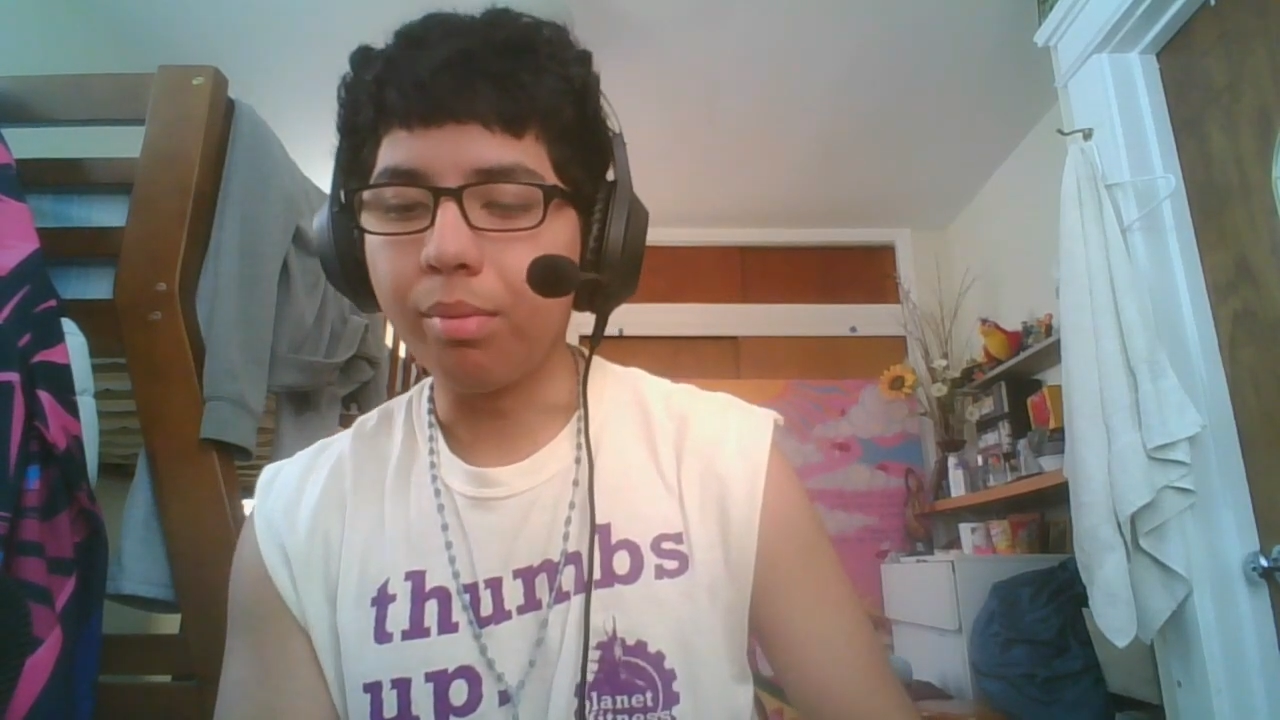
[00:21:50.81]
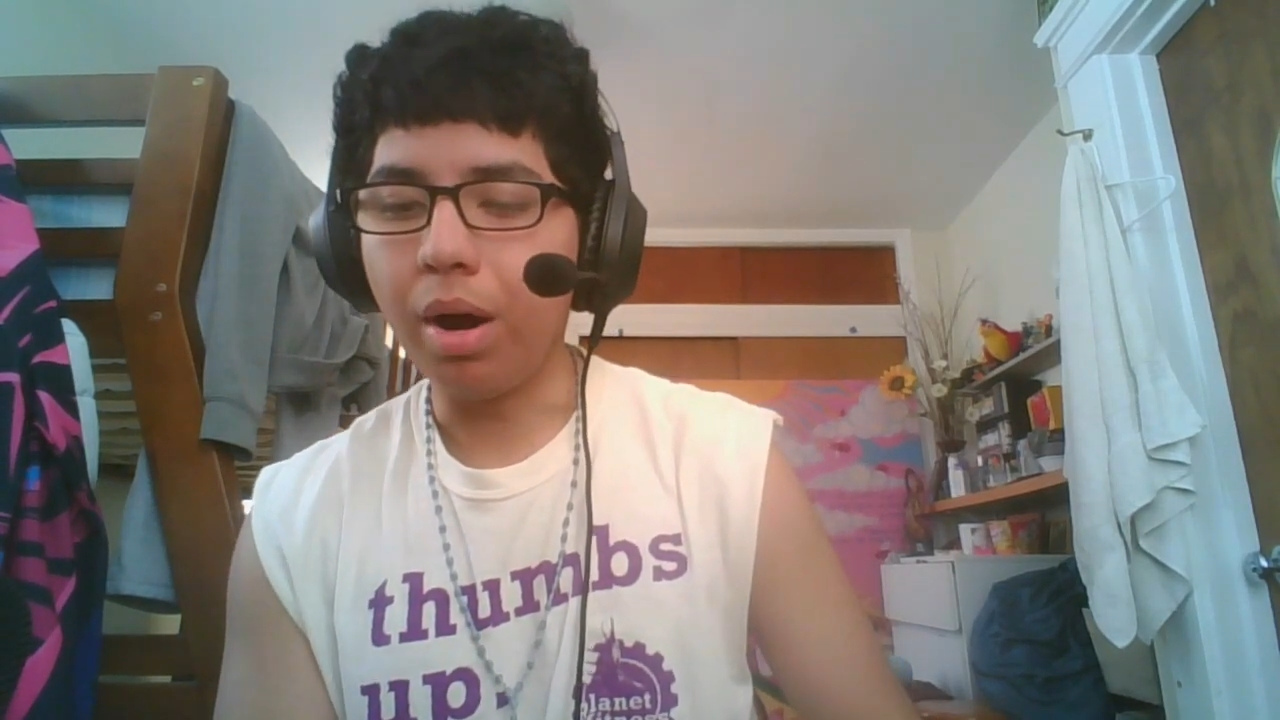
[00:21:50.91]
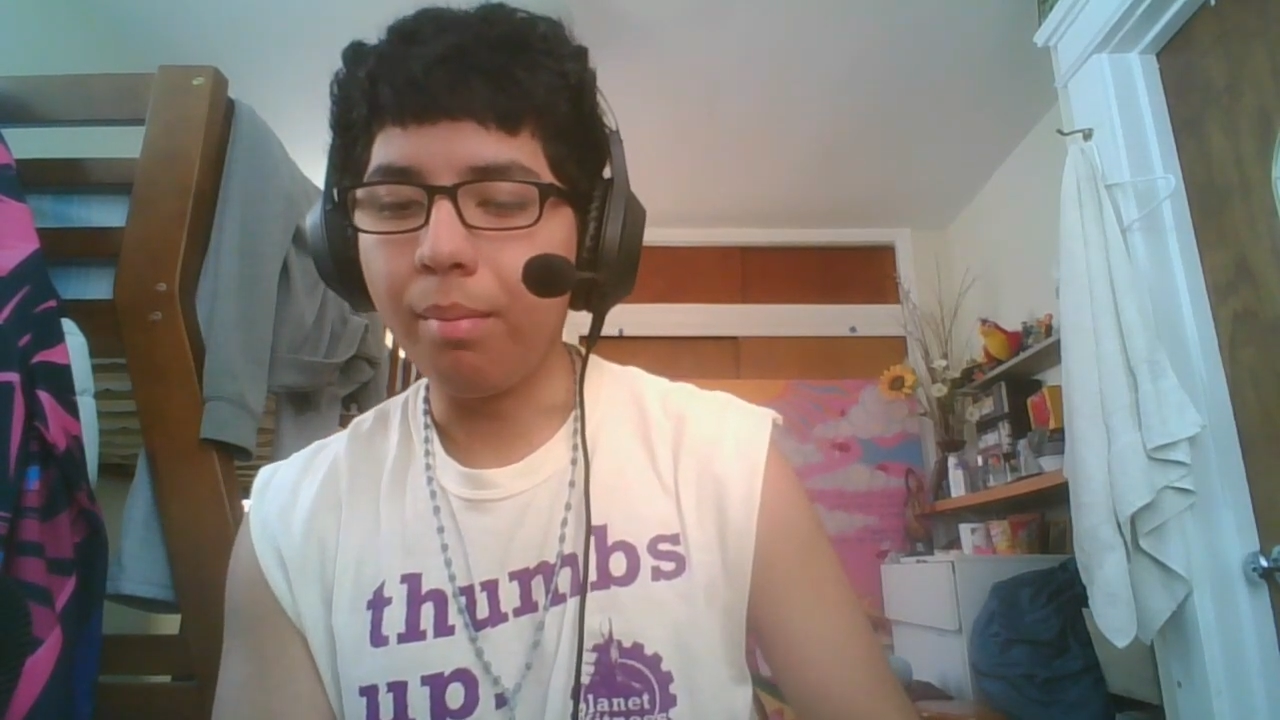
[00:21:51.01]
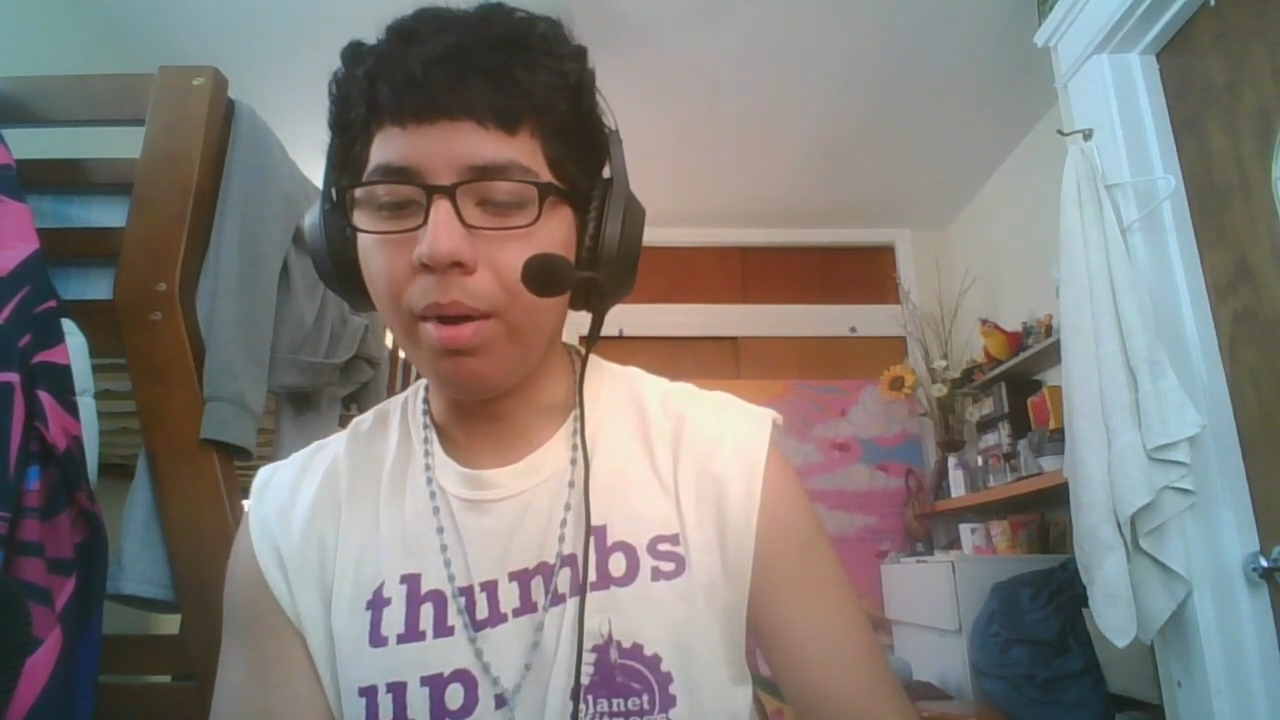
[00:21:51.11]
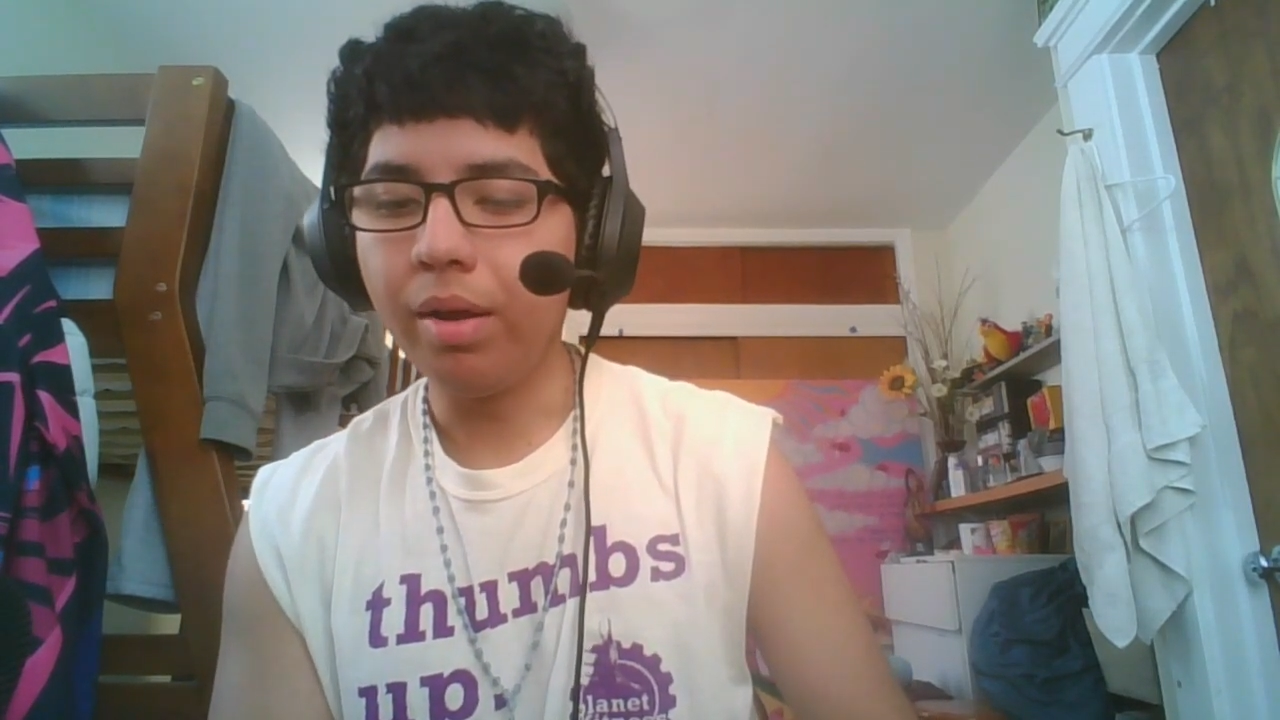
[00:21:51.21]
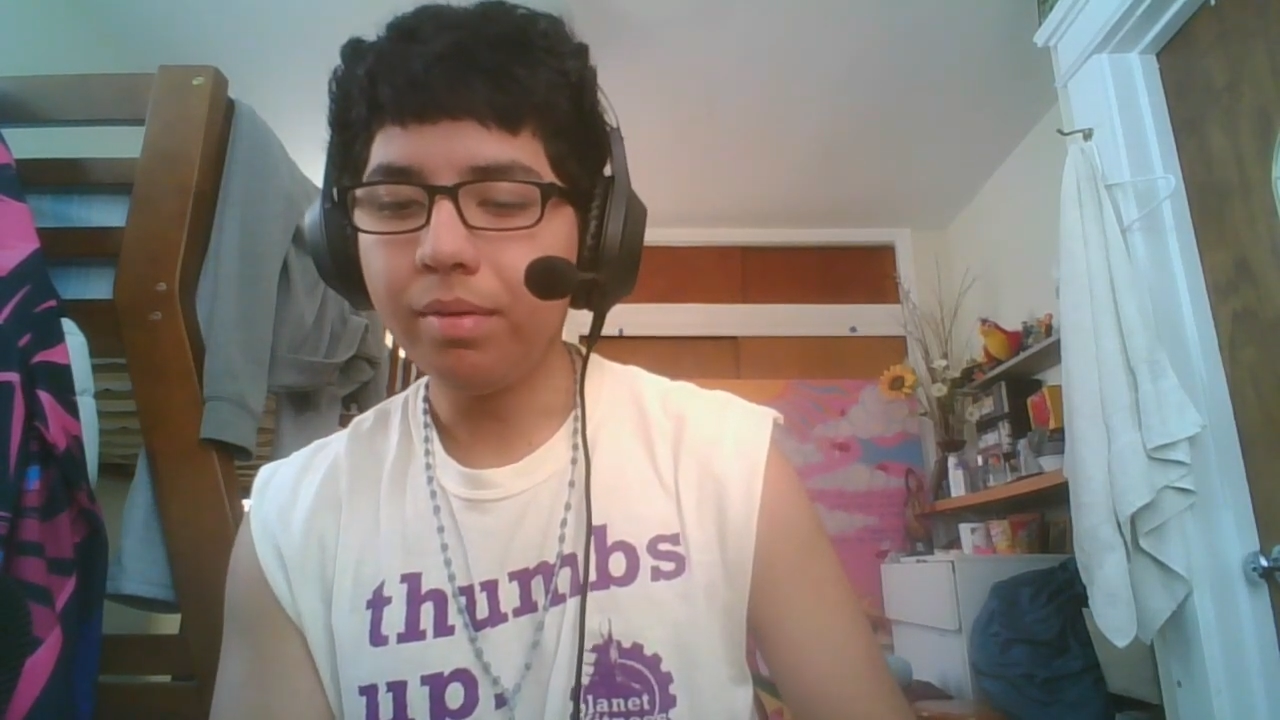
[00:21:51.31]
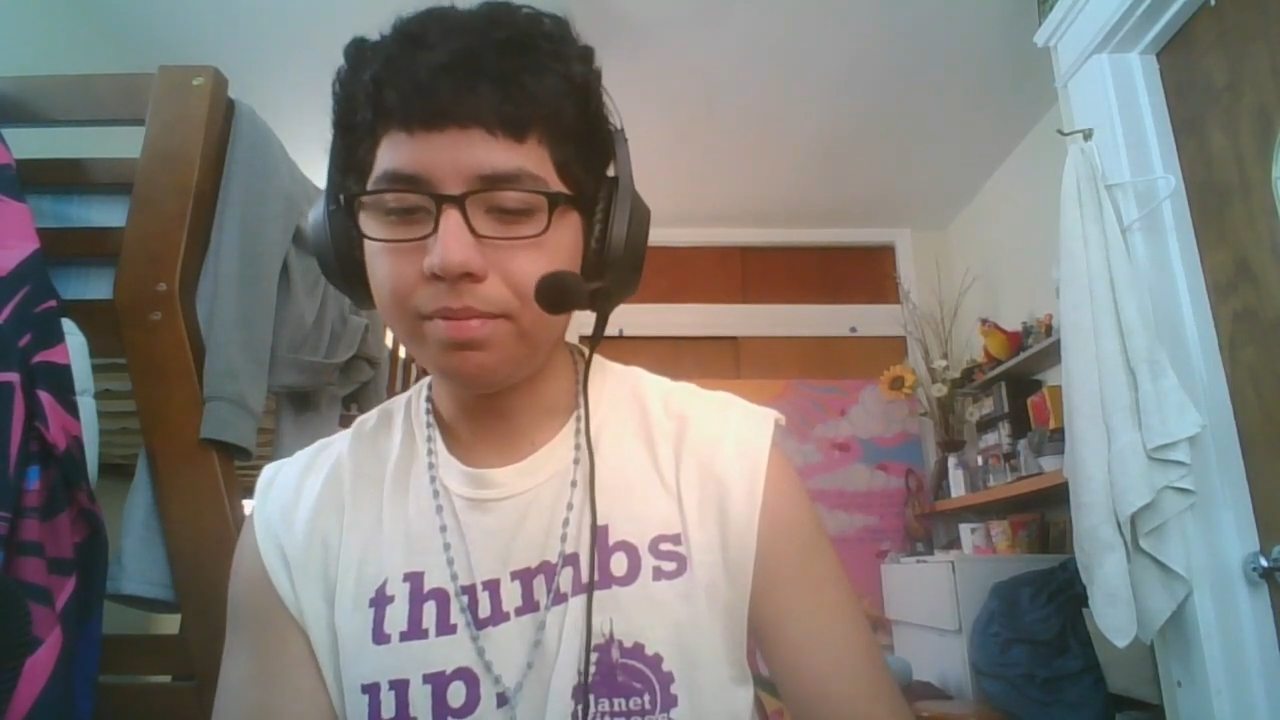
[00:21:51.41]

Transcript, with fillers: Goodbye, man.